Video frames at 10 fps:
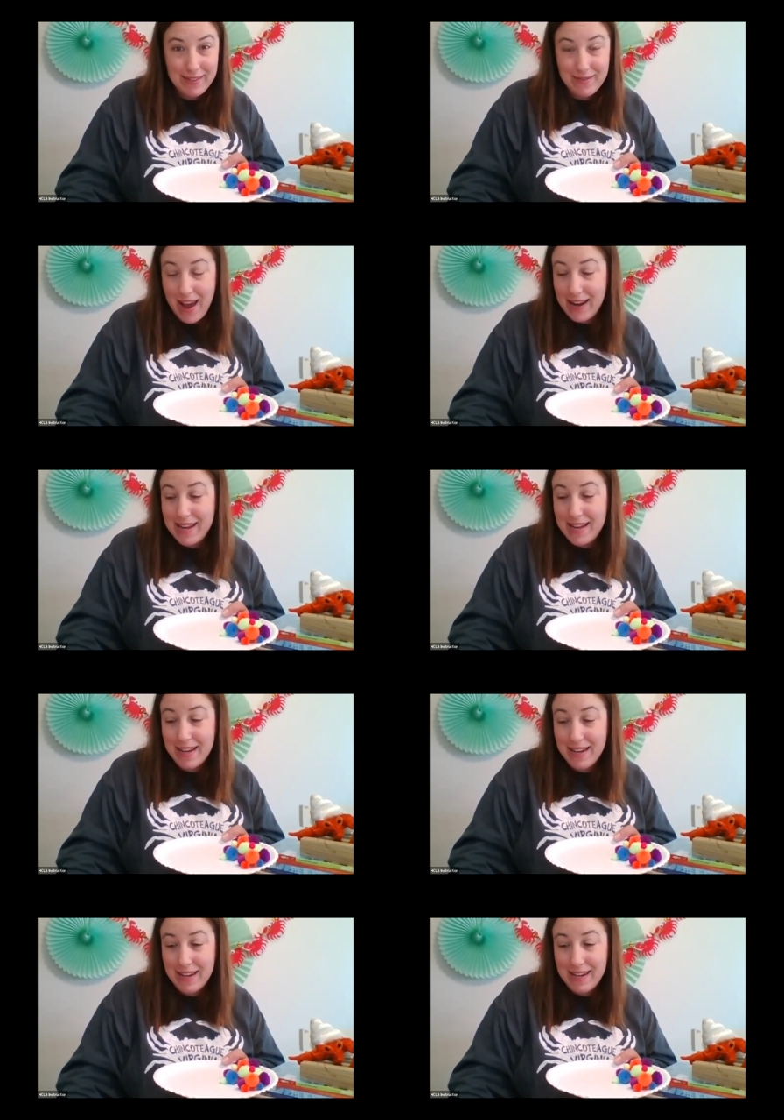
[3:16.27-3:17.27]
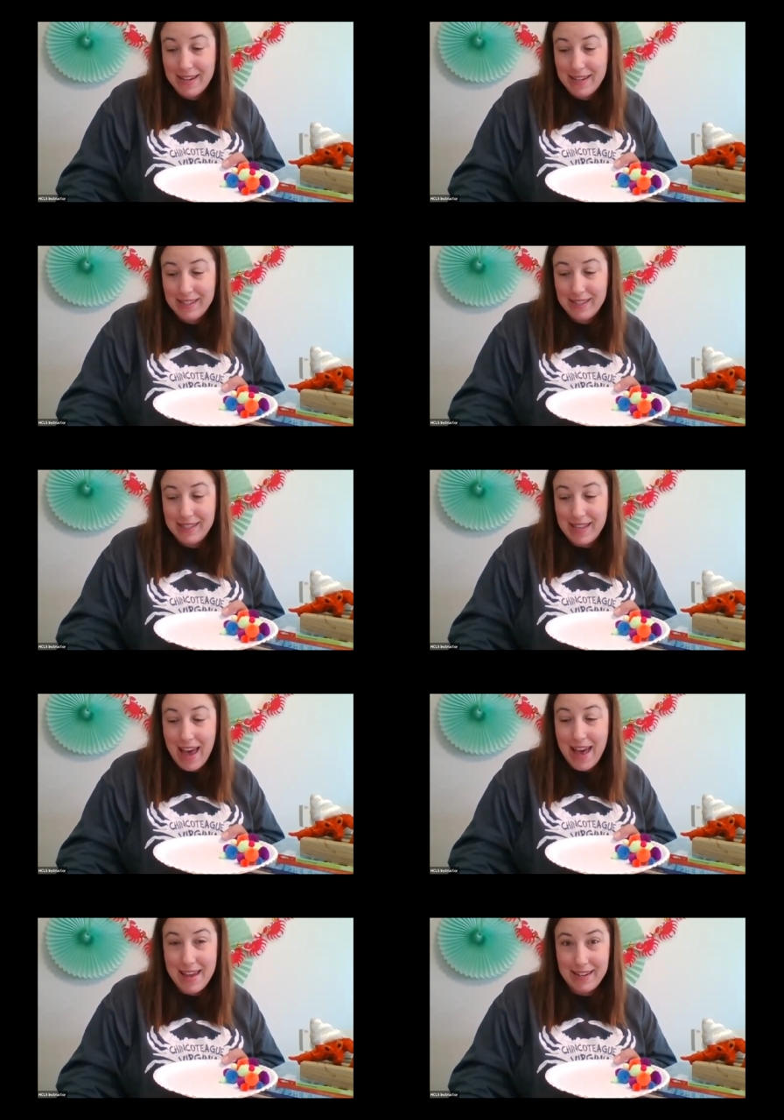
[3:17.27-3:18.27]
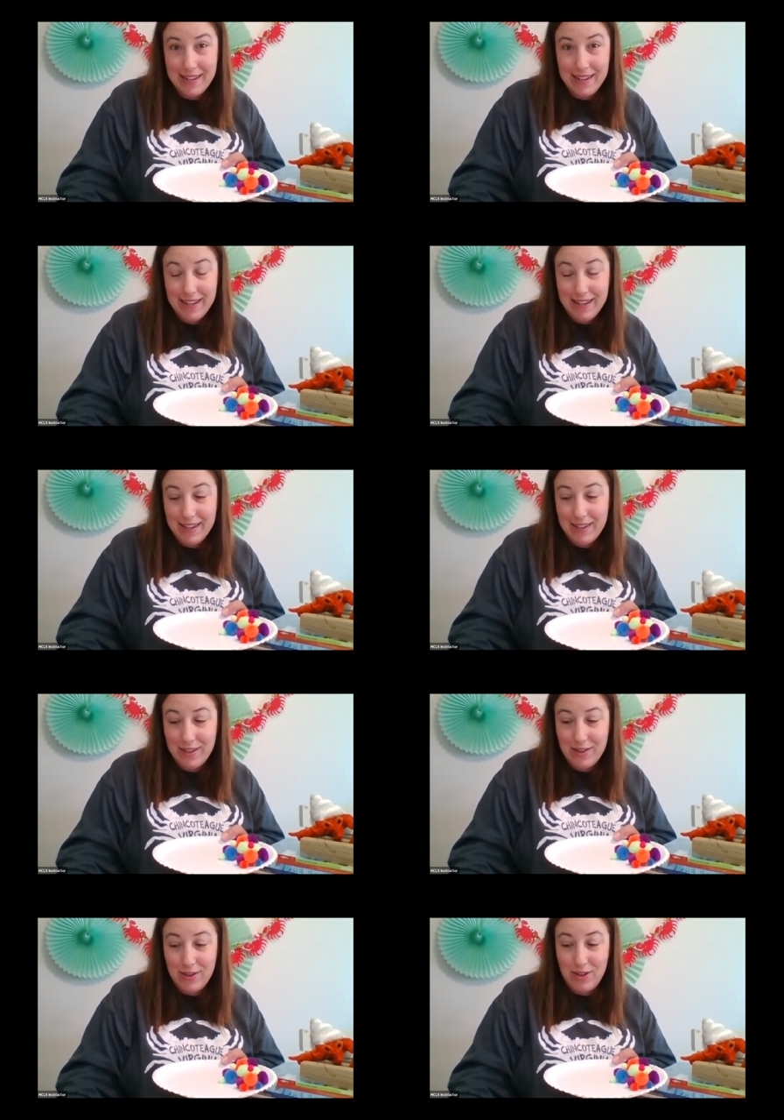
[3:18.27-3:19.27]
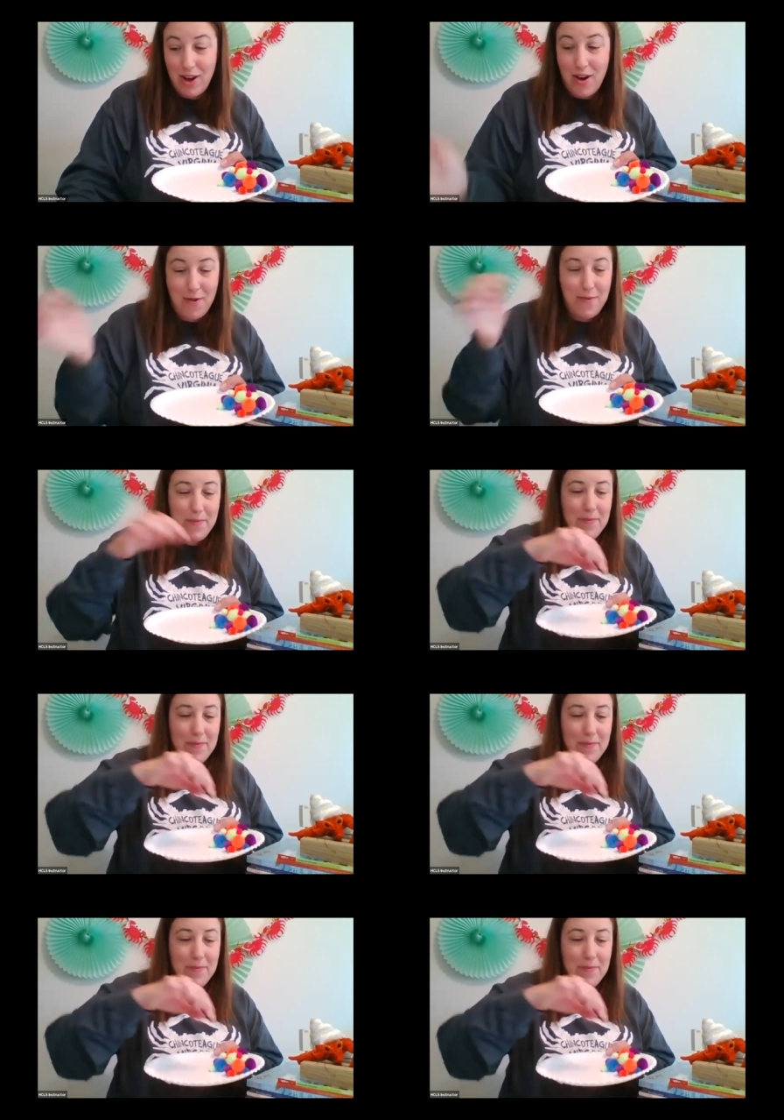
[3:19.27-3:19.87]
Ready, set, go.